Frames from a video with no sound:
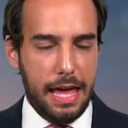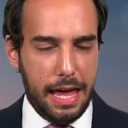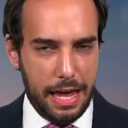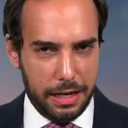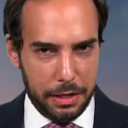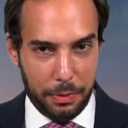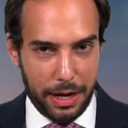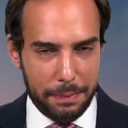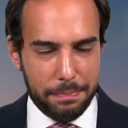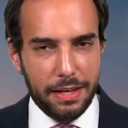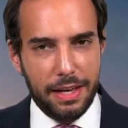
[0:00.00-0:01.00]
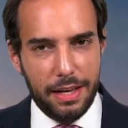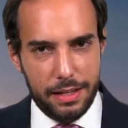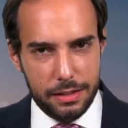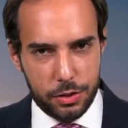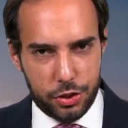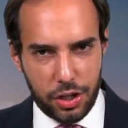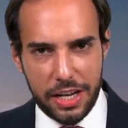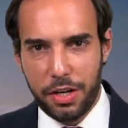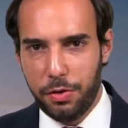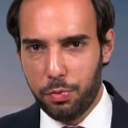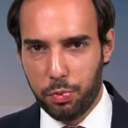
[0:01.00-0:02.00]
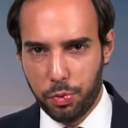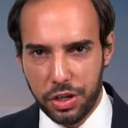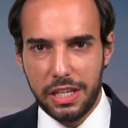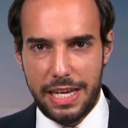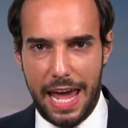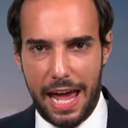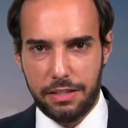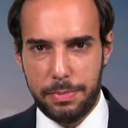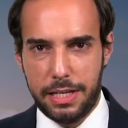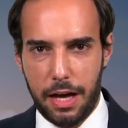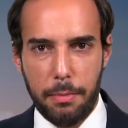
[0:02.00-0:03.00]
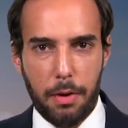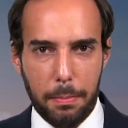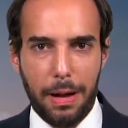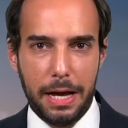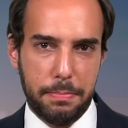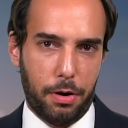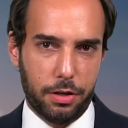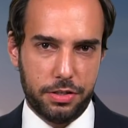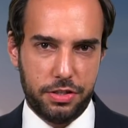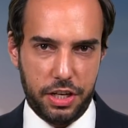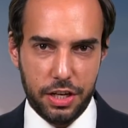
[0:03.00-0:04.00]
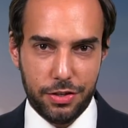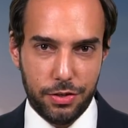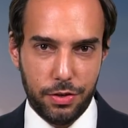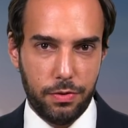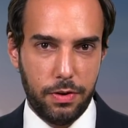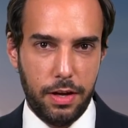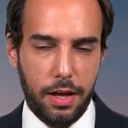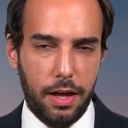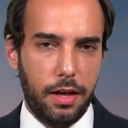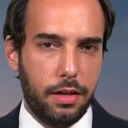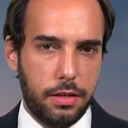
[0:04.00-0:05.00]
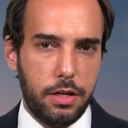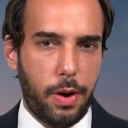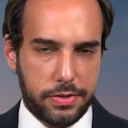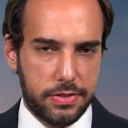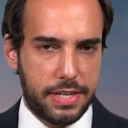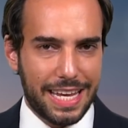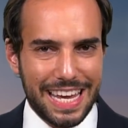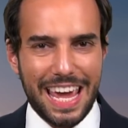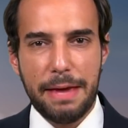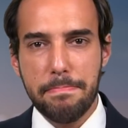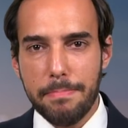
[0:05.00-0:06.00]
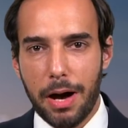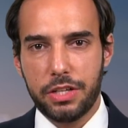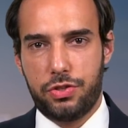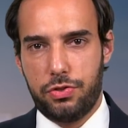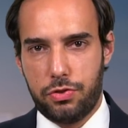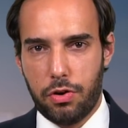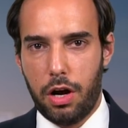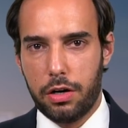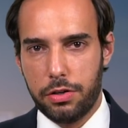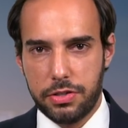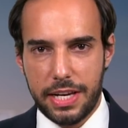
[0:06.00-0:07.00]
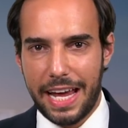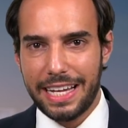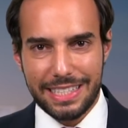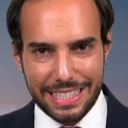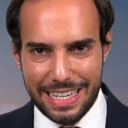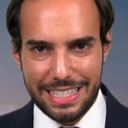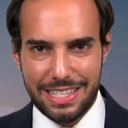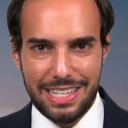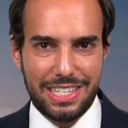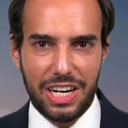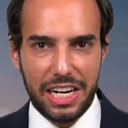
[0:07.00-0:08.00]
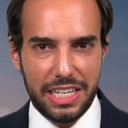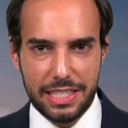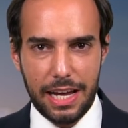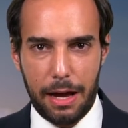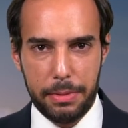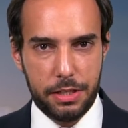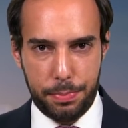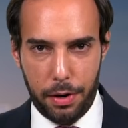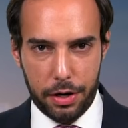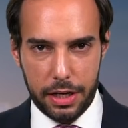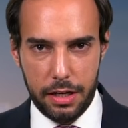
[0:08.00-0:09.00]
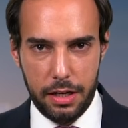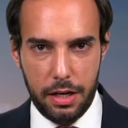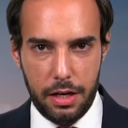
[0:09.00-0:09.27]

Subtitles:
Anyway, China really has become a bipartisan issue. The U.S. is taking a much stronger stance against the Chinese Communist Party.